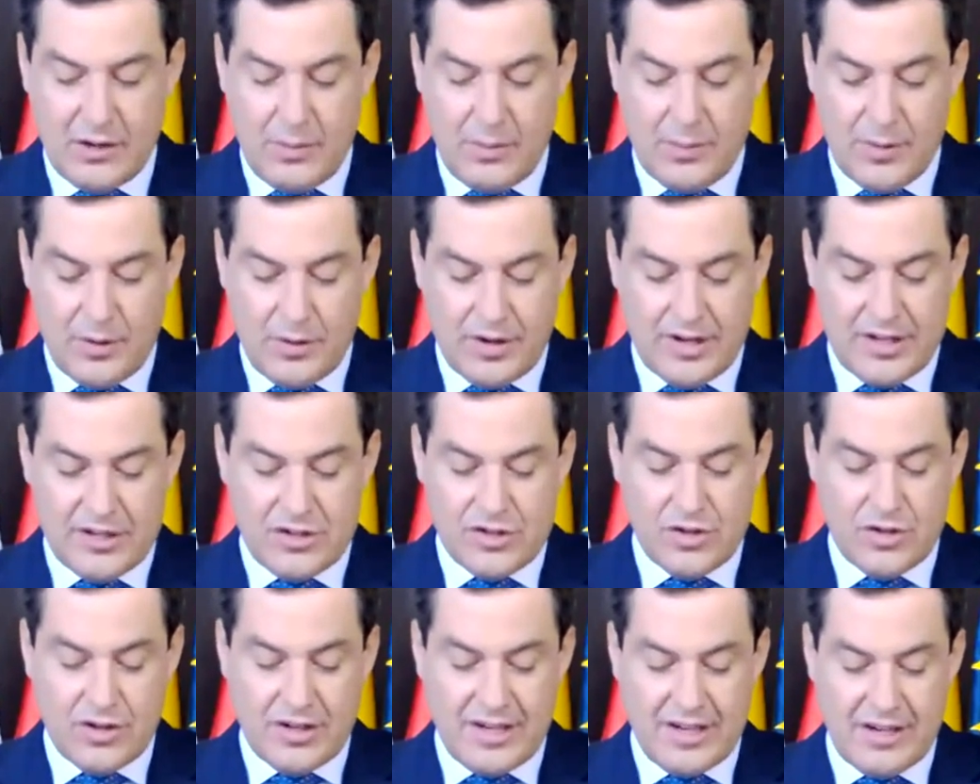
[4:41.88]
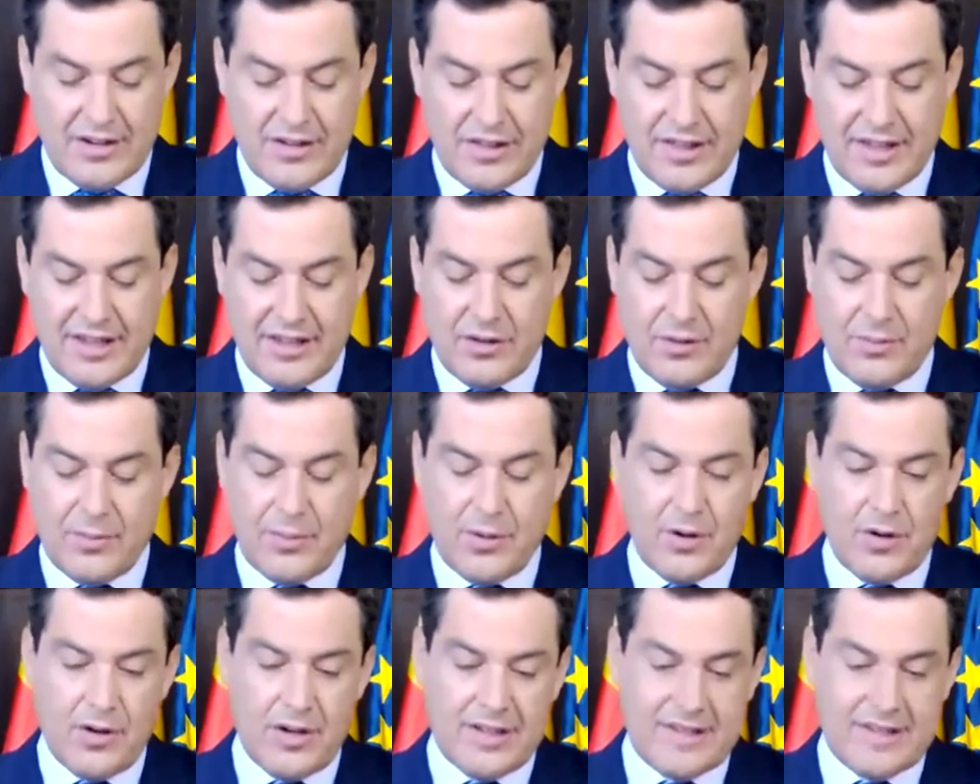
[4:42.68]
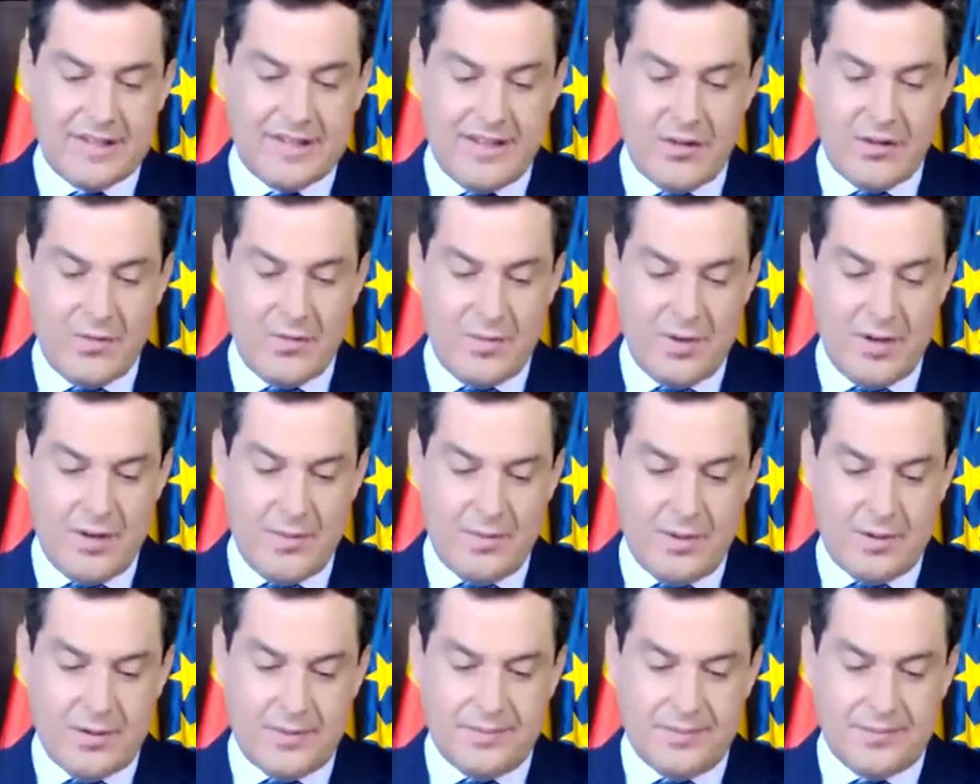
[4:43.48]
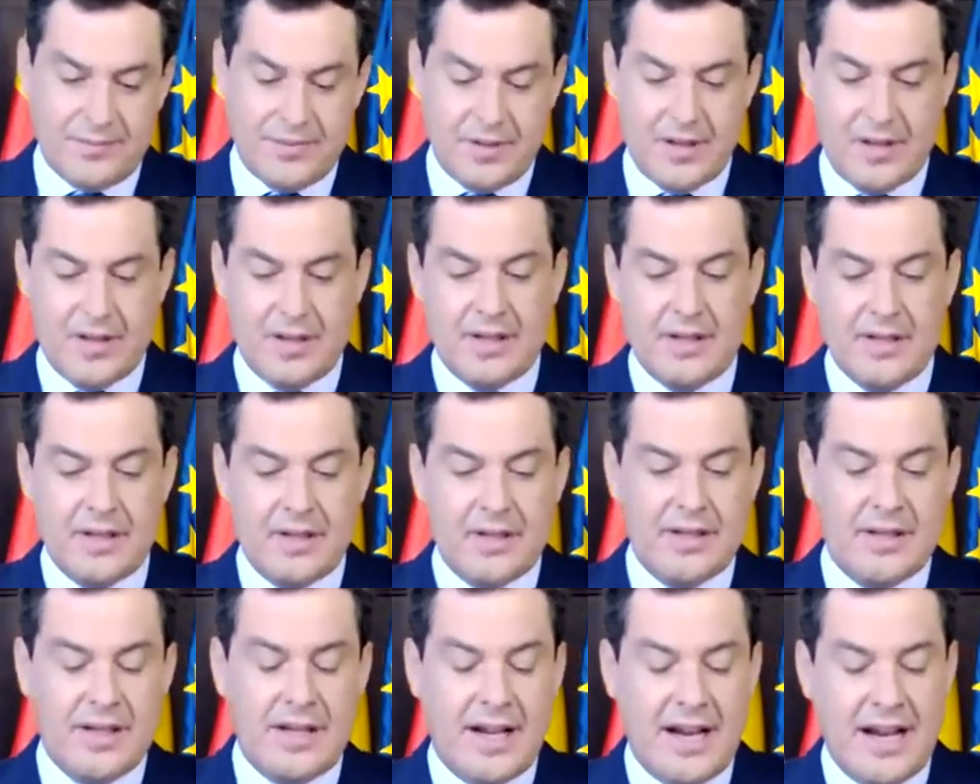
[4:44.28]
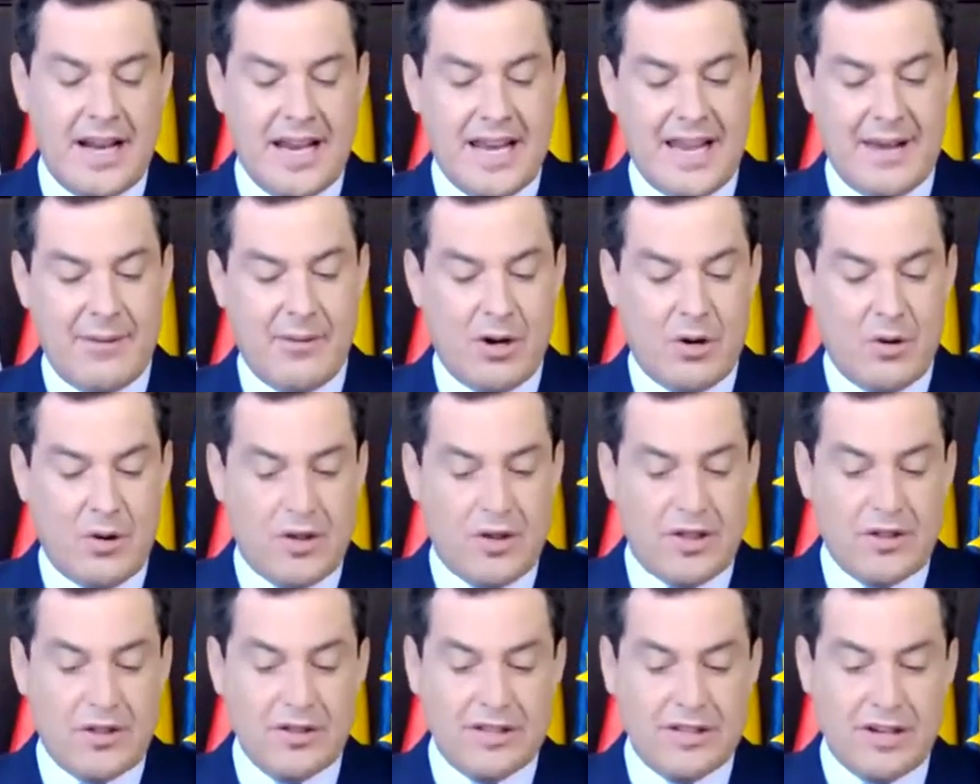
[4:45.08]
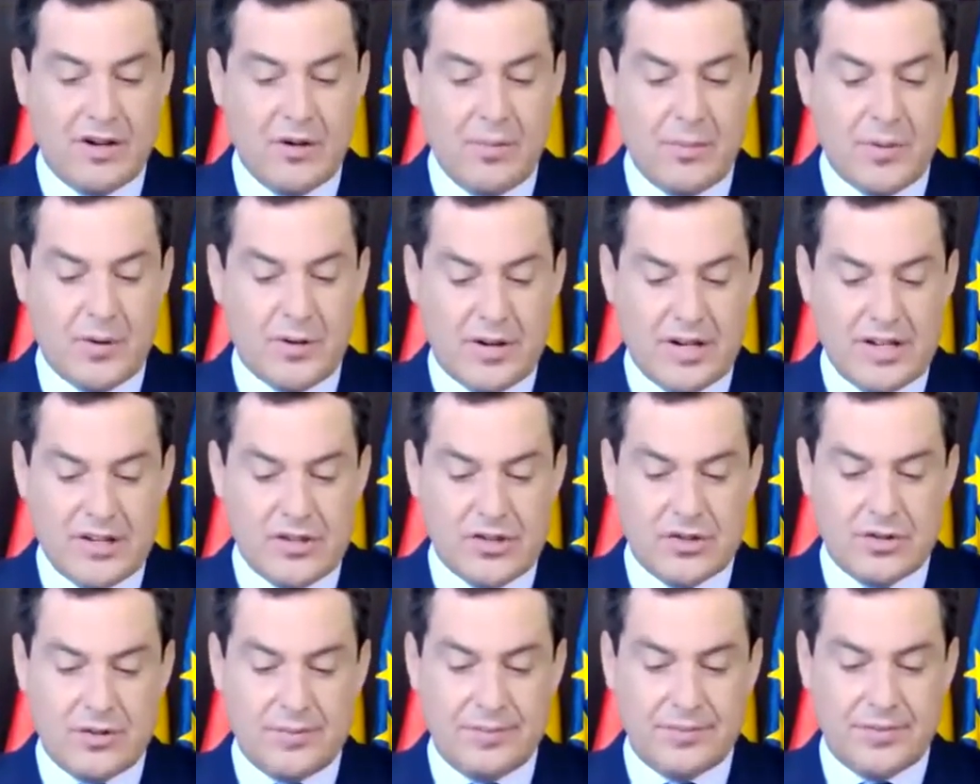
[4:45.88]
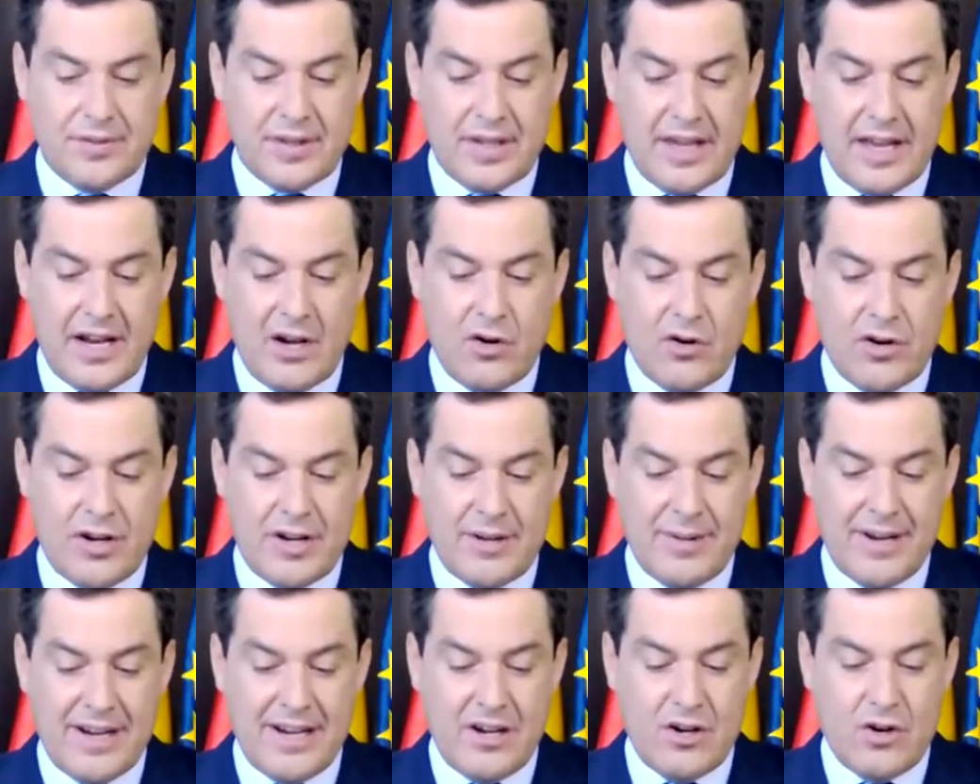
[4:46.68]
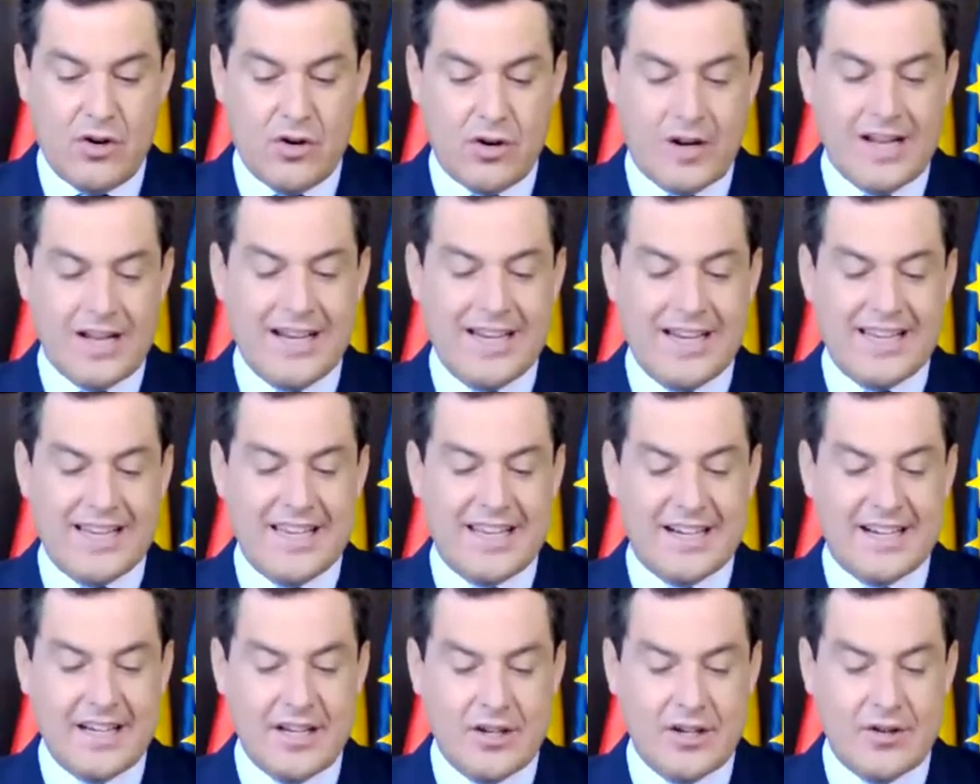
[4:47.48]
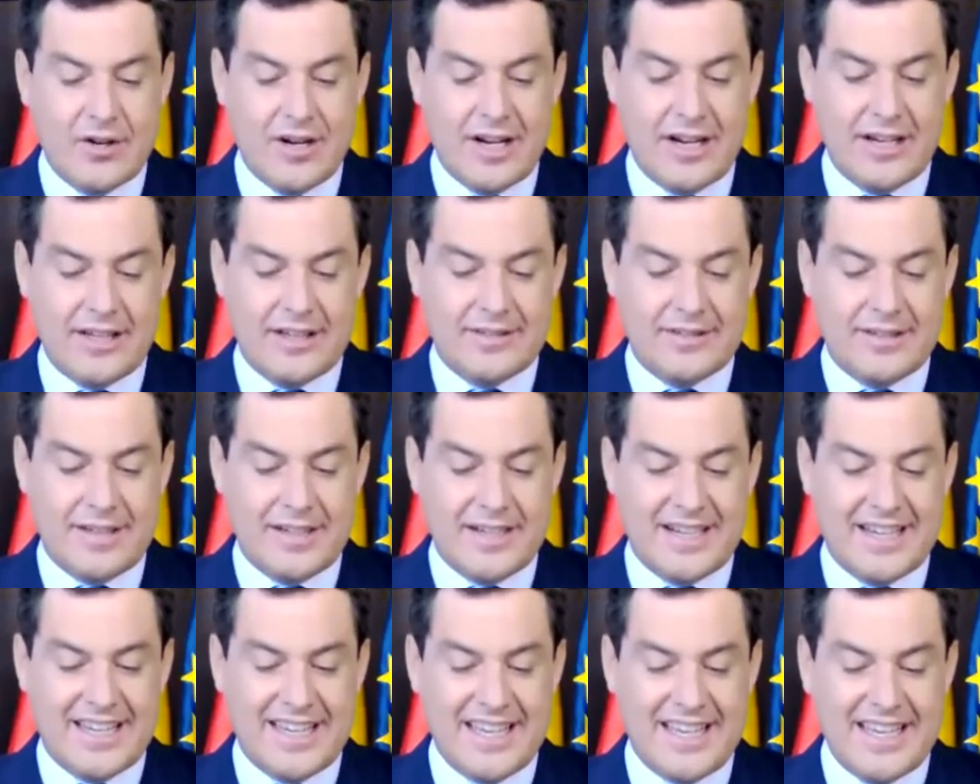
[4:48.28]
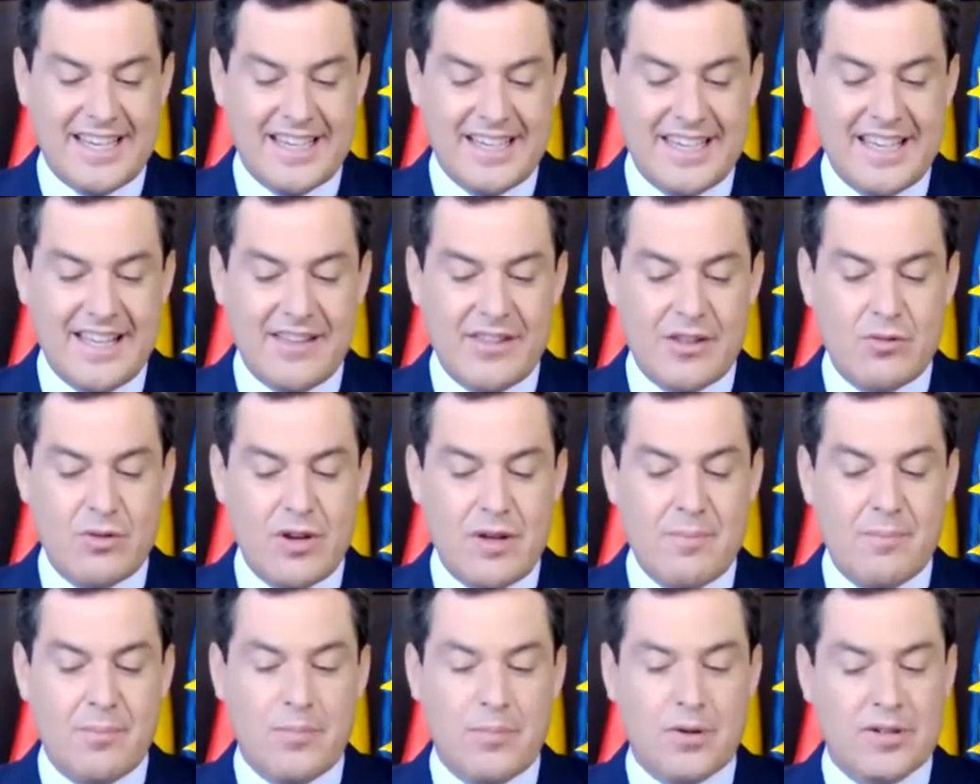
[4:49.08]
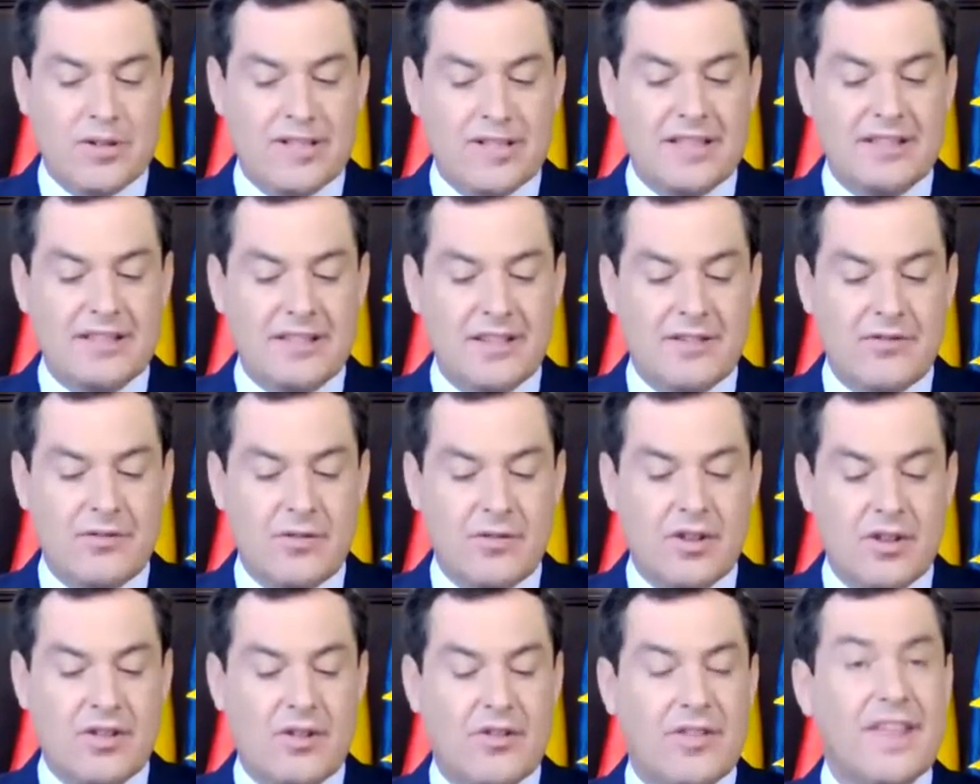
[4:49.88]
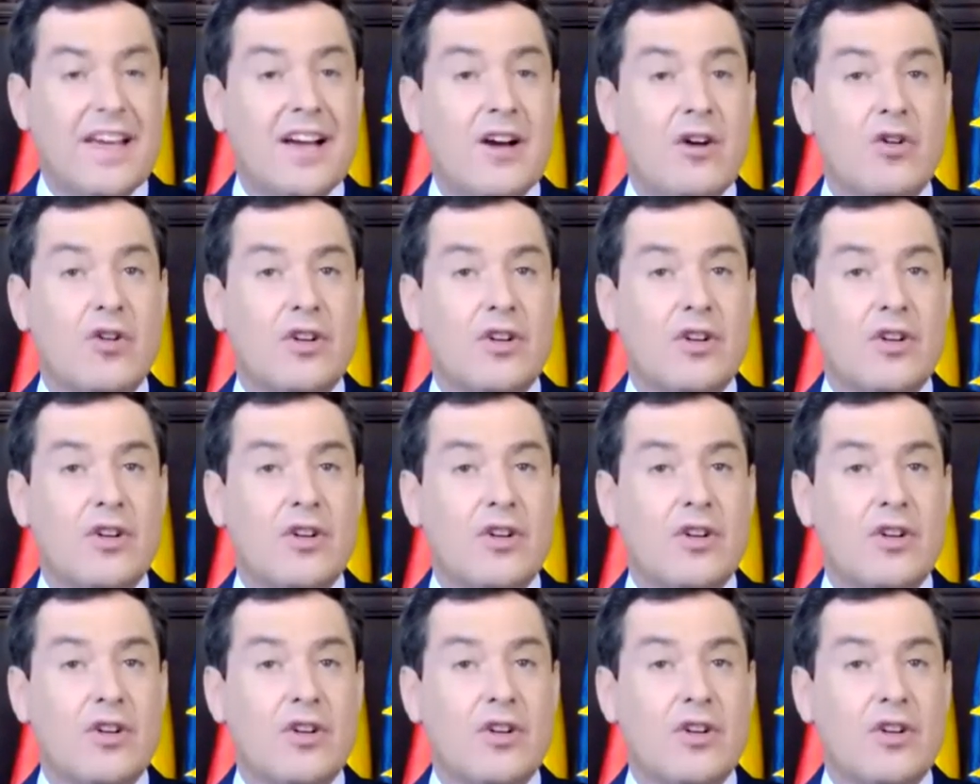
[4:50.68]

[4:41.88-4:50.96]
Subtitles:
The proposal sees the development of progress rolled out by the member states. At local and regional level,